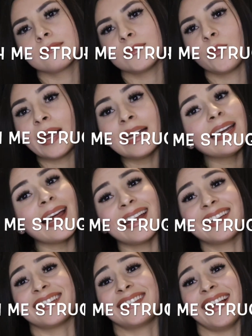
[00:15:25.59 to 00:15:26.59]
Why did I
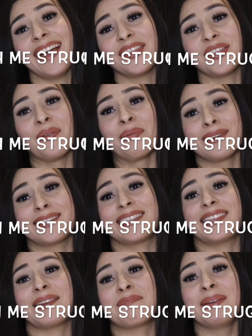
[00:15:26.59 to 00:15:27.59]
just add the word
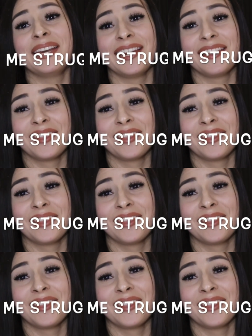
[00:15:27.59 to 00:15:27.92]
sleeping?